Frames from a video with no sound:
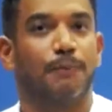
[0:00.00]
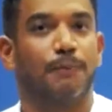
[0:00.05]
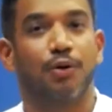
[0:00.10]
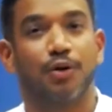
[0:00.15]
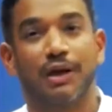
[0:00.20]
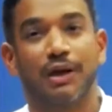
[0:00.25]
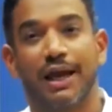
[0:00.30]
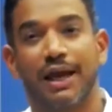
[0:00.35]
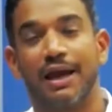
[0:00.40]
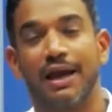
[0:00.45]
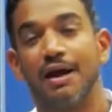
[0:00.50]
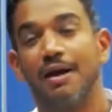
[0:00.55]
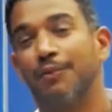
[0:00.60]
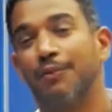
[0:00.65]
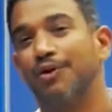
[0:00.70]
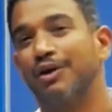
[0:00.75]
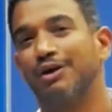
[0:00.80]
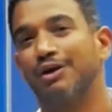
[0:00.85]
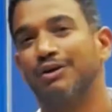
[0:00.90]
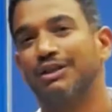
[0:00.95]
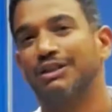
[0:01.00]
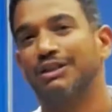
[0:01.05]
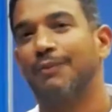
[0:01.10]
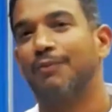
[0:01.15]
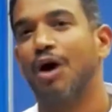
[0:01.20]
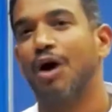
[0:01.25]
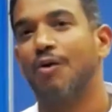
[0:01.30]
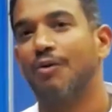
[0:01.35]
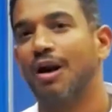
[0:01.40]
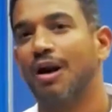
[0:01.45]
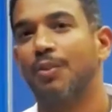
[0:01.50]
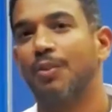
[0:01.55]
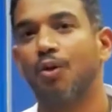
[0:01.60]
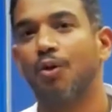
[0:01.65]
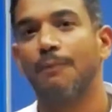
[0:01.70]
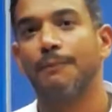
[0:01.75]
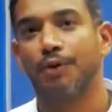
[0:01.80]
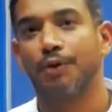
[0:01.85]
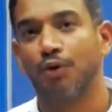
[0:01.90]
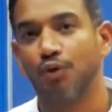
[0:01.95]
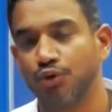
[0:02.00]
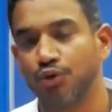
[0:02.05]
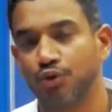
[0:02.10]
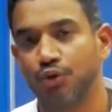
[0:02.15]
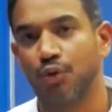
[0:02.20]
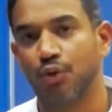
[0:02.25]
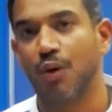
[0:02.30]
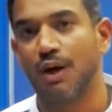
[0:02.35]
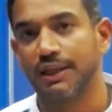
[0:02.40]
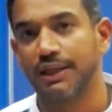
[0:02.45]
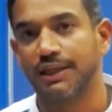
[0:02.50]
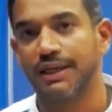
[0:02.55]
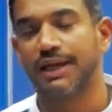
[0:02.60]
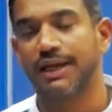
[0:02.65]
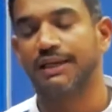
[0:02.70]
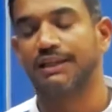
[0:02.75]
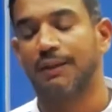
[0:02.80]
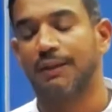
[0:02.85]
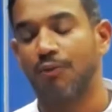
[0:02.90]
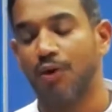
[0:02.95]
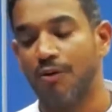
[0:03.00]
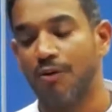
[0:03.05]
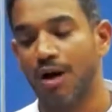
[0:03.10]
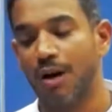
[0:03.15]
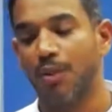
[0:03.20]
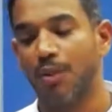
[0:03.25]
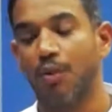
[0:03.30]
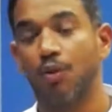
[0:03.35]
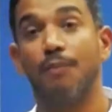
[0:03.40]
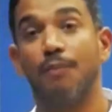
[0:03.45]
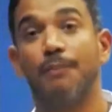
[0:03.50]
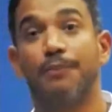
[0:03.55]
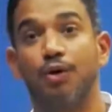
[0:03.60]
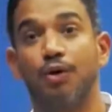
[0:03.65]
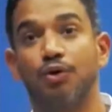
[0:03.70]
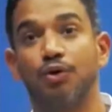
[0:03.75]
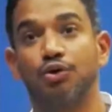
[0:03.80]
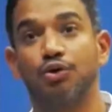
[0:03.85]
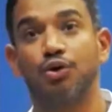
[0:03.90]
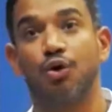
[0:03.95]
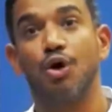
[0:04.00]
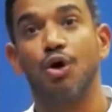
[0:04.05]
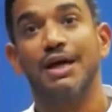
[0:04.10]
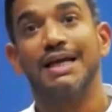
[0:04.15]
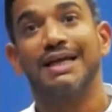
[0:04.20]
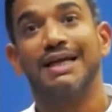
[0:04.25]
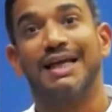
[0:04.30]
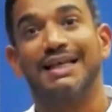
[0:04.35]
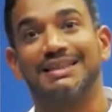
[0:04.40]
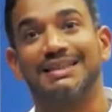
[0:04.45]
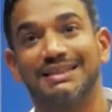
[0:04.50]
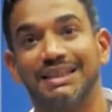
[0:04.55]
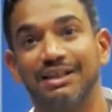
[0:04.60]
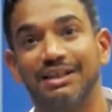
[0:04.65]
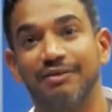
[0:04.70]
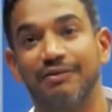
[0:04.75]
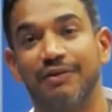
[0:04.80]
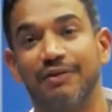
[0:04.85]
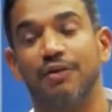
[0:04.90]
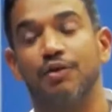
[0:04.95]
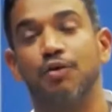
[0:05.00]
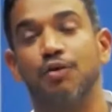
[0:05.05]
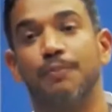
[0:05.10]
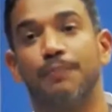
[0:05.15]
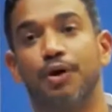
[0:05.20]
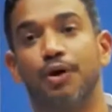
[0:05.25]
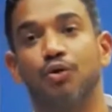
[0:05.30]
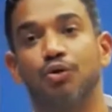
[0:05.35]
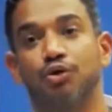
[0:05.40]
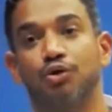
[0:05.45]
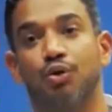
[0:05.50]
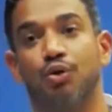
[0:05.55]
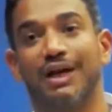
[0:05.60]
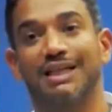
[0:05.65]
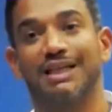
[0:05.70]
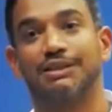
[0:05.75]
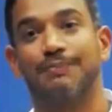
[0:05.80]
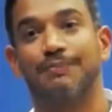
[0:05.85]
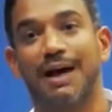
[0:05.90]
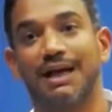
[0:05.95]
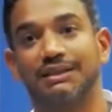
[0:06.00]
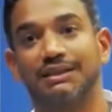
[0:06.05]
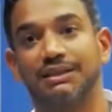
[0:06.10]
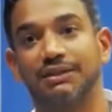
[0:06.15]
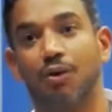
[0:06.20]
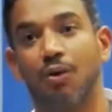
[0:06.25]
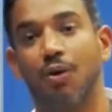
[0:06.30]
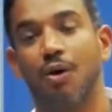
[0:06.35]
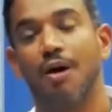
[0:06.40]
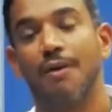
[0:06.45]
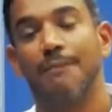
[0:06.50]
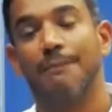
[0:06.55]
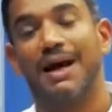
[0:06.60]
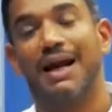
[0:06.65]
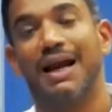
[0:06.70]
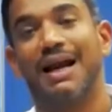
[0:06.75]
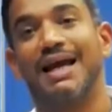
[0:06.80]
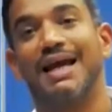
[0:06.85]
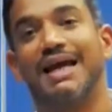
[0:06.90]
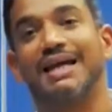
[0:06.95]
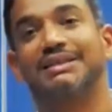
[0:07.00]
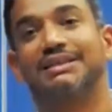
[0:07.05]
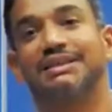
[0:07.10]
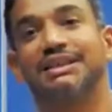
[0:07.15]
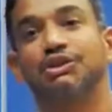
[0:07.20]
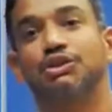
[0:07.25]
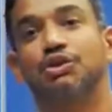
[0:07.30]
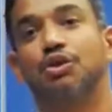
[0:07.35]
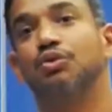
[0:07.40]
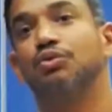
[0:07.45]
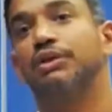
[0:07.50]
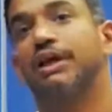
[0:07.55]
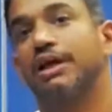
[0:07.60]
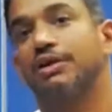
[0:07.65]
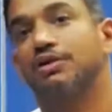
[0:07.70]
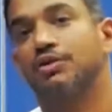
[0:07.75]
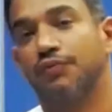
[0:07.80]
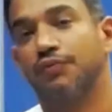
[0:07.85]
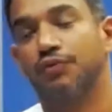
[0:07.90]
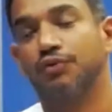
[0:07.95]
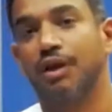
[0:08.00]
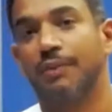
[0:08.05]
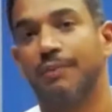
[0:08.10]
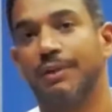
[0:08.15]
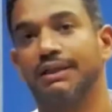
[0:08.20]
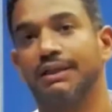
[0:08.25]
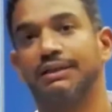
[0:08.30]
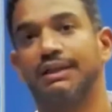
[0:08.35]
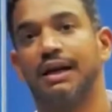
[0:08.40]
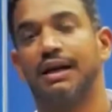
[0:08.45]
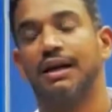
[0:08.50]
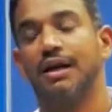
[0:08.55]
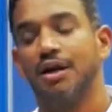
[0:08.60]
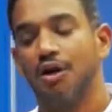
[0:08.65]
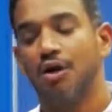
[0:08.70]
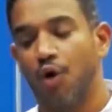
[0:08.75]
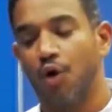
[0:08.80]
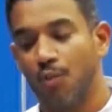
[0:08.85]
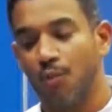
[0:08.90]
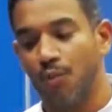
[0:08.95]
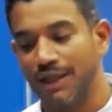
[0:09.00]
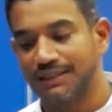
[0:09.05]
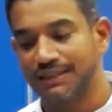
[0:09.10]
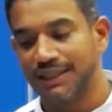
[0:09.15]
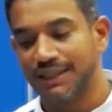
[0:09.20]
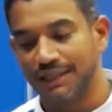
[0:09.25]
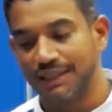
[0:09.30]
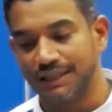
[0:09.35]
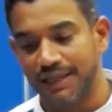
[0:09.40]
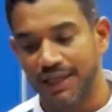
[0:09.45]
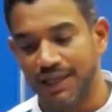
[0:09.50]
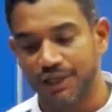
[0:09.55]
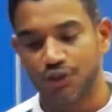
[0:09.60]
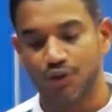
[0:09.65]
as other products. Why? Because we are not talking as any product. We are talking about a product that is helpful and that is basic for the exercise of